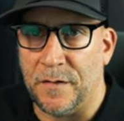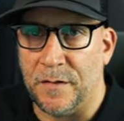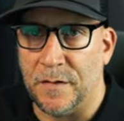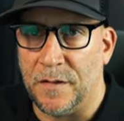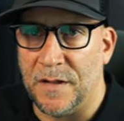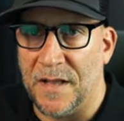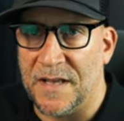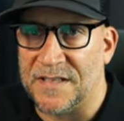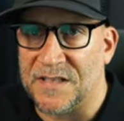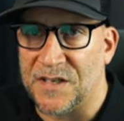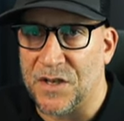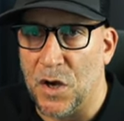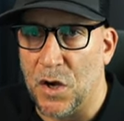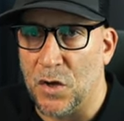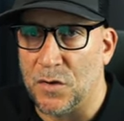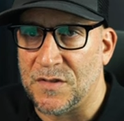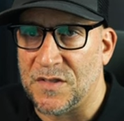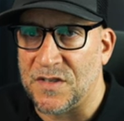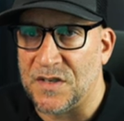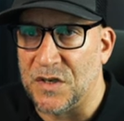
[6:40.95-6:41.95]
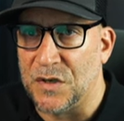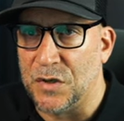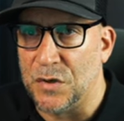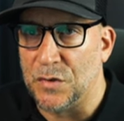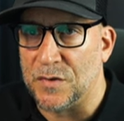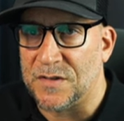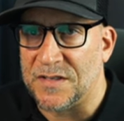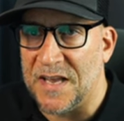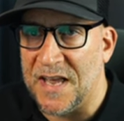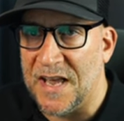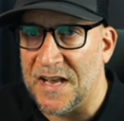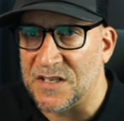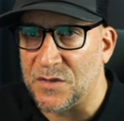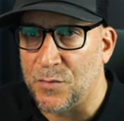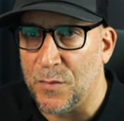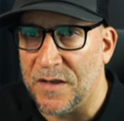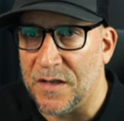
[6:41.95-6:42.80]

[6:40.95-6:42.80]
Let's go to text.